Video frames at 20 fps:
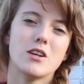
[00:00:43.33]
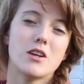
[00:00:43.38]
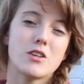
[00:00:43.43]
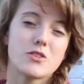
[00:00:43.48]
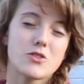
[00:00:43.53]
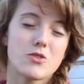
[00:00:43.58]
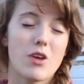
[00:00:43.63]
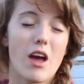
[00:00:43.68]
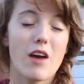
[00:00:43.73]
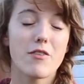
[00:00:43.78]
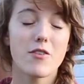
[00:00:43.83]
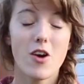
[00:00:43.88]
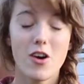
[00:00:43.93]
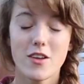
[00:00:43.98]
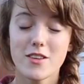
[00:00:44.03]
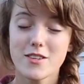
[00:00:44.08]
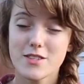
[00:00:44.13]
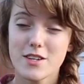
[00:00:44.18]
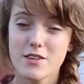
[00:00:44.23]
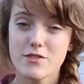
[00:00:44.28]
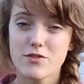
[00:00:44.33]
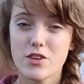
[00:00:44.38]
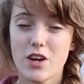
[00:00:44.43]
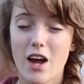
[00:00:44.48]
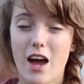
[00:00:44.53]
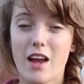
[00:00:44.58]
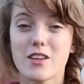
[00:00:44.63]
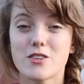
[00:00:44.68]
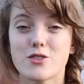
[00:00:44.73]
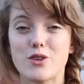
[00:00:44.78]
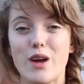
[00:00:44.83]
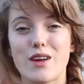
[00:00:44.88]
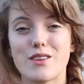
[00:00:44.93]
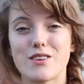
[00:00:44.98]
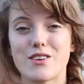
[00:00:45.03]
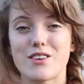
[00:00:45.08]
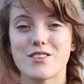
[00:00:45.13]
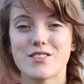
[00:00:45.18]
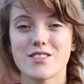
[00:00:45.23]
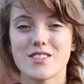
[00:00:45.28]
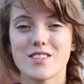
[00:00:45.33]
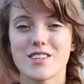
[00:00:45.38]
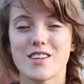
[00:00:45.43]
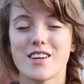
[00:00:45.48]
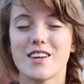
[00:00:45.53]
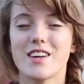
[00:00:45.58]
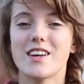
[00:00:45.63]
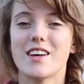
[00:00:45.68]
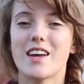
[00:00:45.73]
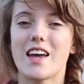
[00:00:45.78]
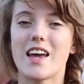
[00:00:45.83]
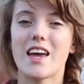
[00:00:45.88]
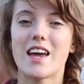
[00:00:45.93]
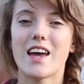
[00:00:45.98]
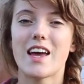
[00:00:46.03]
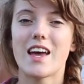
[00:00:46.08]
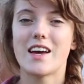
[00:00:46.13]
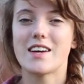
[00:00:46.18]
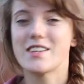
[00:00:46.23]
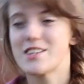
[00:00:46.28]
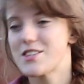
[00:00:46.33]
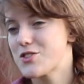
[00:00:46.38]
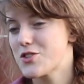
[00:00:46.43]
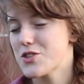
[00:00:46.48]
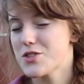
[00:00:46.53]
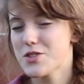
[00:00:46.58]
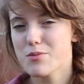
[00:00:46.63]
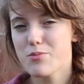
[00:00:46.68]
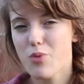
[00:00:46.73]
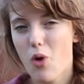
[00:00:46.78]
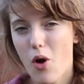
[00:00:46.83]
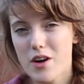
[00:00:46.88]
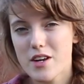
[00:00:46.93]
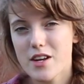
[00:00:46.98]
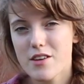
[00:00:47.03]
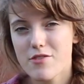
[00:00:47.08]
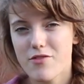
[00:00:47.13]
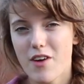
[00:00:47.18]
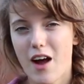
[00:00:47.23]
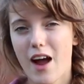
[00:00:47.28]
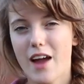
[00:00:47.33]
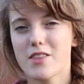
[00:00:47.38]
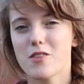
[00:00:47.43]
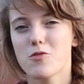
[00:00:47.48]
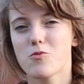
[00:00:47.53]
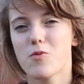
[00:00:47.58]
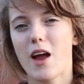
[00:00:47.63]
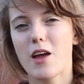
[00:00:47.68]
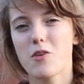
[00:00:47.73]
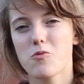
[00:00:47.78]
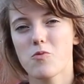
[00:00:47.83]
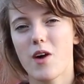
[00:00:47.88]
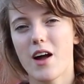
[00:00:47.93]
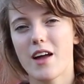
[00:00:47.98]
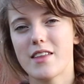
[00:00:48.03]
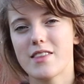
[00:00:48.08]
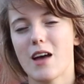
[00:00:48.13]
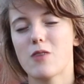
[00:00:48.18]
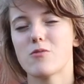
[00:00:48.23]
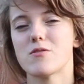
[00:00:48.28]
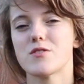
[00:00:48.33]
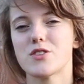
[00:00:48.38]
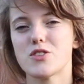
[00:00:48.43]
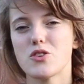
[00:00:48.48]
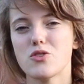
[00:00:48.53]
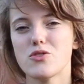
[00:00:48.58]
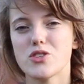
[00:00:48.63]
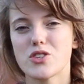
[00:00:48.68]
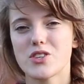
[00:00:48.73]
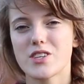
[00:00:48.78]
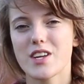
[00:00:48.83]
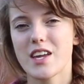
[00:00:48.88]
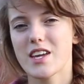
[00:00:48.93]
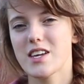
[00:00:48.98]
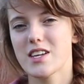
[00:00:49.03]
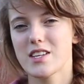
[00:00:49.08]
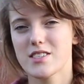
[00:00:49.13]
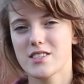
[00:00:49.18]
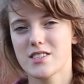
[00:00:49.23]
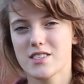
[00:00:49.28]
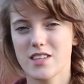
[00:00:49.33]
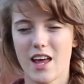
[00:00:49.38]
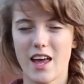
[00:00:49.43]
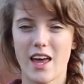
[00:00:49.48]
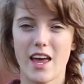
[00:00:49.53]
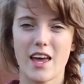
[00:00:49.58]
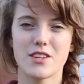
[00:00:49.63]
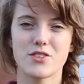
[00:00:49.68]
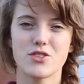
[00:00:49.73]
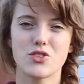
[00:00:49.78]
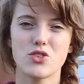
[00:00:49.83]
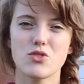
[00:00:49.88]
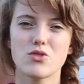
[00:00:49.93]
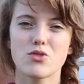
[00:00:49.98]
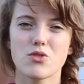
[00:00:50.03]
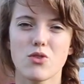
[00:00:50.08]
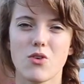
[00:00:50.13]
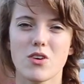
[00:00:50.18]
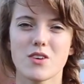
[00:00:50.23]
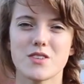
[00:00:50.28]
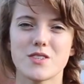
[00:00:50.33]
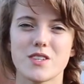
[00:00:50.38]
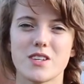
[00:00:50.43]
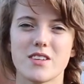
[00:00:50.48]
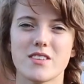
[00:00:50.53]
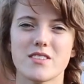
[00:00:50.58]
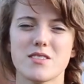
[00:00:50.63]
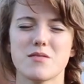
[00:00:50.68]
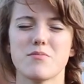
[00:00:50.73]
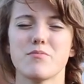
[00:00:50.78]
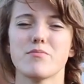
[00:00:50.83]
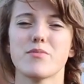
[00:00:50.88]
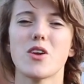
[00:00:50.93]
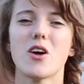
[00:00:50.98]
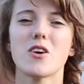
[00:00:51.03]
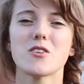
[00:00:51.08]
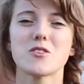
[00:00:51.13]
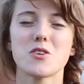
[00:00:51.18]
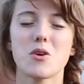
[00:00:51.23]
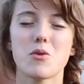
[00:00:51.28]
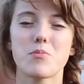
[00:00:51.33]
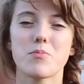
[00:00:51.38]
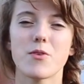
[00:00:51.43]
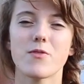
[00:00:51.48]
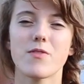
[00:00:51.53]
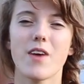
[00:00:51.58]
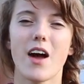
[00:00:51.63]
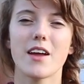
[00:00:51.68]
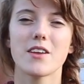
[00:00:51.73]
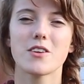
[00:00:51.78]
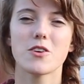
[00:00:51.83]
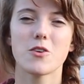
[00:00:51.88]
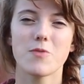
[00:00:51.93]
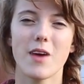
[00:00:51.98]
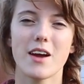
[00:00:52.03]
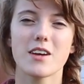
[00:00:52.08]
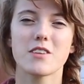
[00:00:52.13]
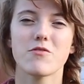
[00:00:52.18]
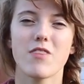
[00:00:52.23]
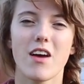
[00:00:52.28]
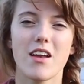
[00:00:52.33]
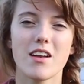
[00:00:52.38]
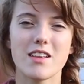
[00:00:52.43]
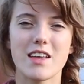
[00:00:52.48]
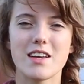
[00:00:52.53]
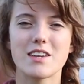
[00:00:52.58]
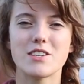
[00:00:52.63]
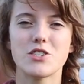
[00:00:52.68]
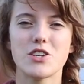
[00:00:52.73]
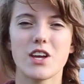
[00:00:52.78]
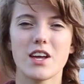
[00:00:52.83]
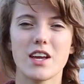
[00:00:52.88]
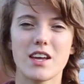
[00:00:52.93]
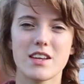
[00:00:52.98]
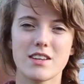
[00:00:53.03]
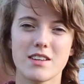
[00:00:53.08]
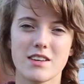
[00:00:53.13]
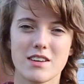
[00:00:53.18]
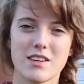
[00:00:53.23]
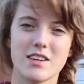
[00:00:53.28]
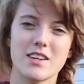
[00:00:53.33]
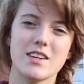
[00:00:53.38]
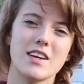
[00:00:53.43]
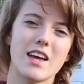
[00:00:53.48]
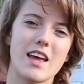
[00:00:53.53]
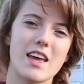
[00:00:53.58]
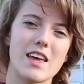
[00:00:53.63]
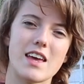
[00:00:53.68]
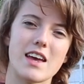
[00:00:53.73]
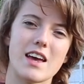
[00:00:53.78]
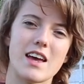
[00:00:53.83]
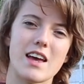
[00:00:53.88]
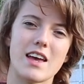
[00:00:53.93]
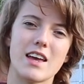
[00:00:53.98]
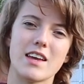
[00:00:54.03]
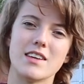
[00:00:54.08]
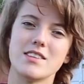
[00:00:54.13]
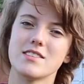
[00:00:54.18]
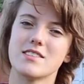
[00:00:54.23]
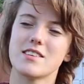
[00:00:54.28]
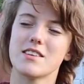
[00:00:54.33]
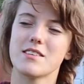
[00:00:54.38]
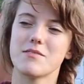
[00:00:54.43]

So you have all these different kind of trailers, and it's just important to find the right one that will suit your needs and suit your horses, but also provide correct ventilation and